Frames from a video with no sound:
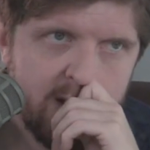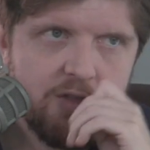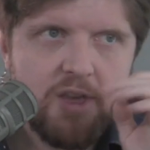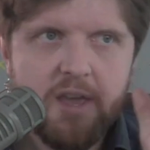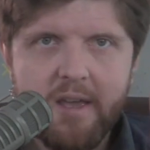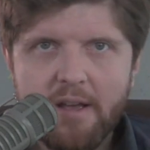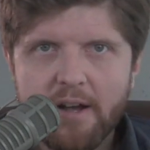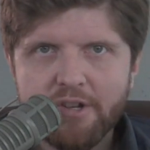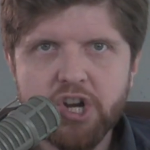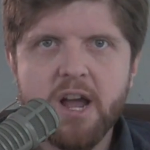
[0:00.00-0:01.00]
the
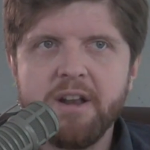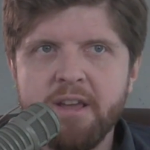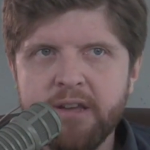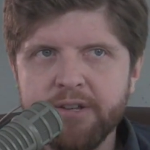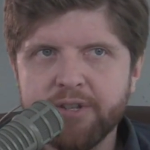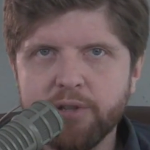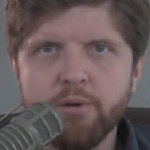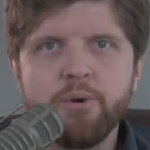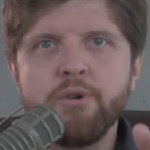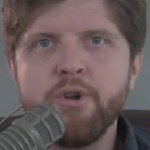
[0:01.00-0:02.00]
uh, Chinese
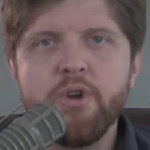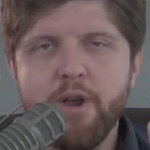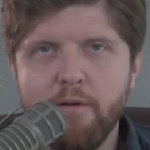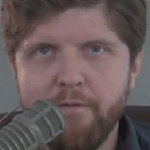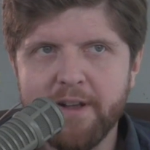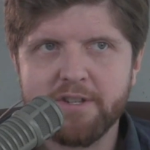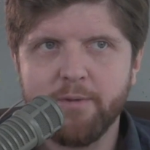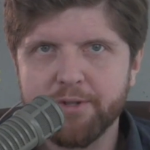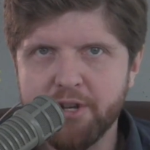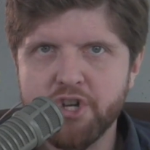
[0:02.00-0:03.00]
Lunar New Year
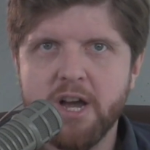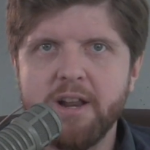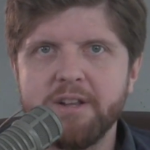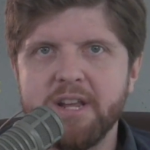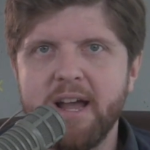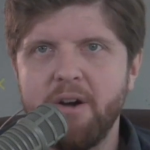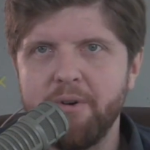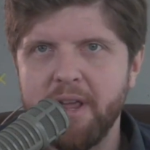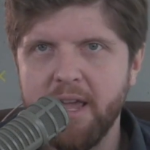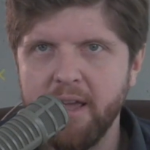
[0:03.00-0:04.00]
festivals in
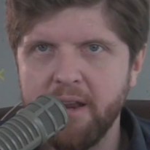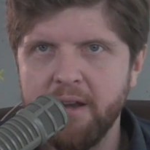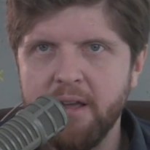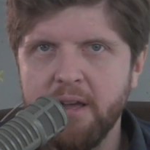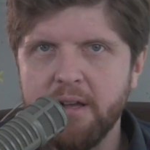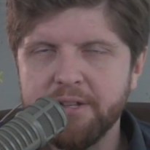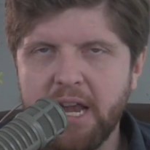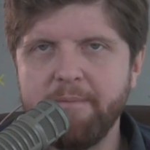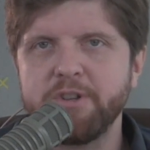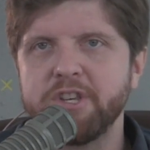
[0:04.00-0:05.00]
Chinatown, in
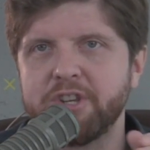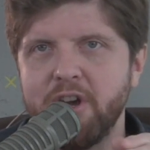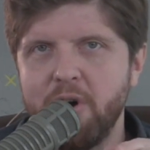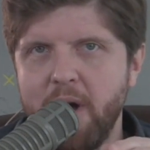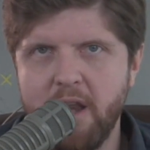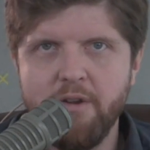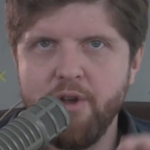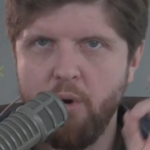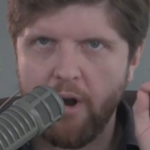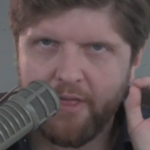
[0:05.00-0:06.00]
San Francisco, and in New
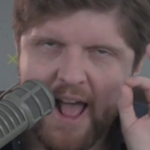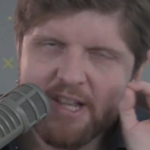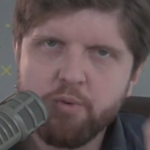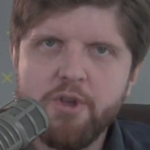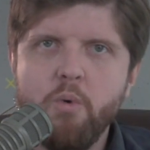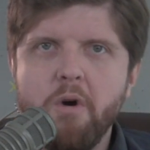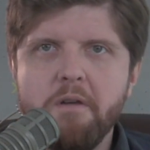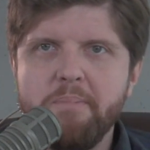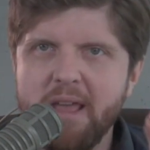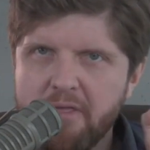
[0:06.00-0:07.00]
York. That's where you want
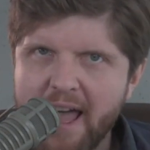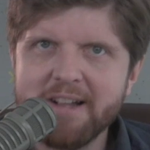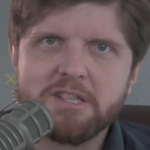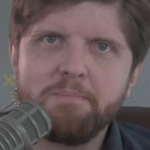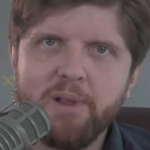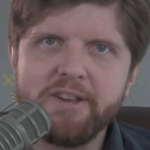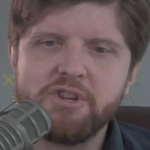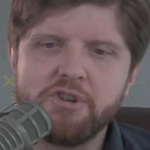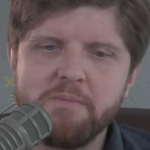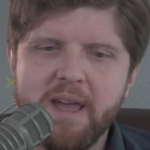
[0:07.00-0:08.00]
to be. That's the
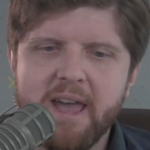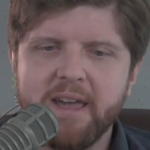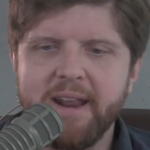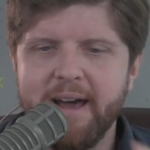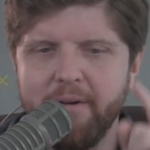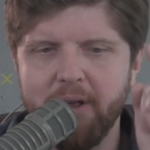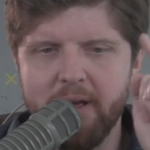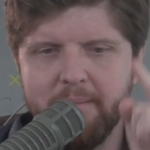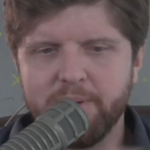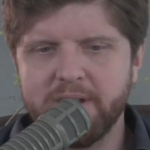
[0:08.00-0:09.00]
place you should be hanging out.
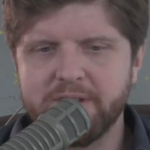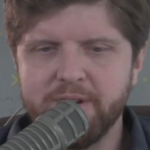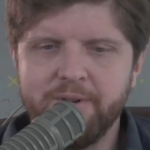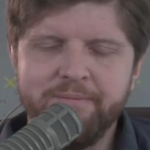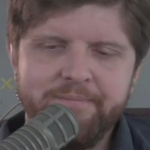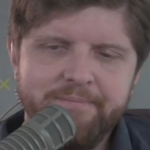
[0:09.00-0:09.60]
Play two.